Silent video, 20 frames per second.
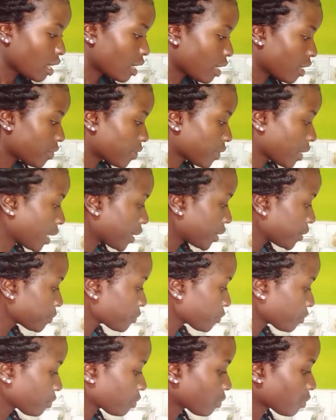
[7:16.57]
And then
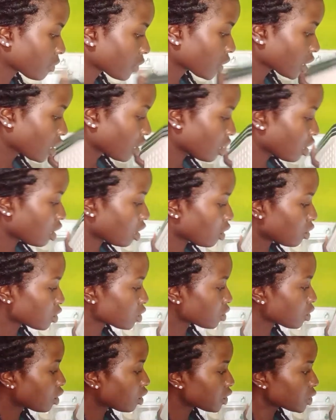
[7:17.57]
I
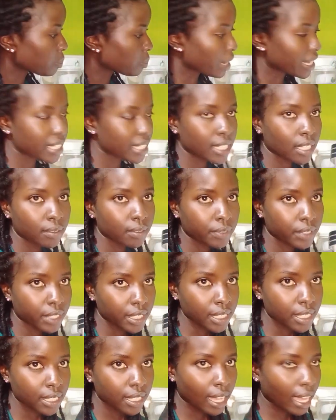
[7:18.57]
also got myself
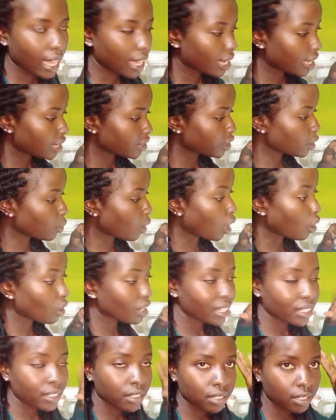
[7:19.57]
these. Uh, they were
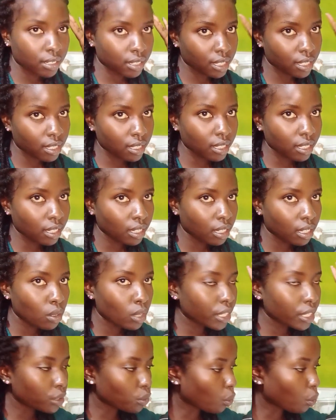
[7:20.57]
only three
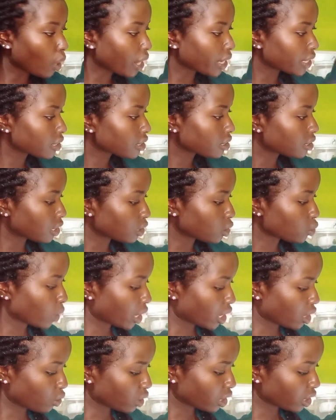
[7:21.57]
in white. That's why
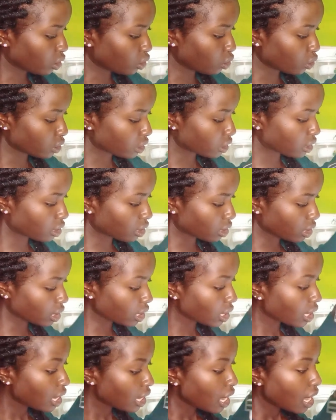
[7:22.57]
I only got three.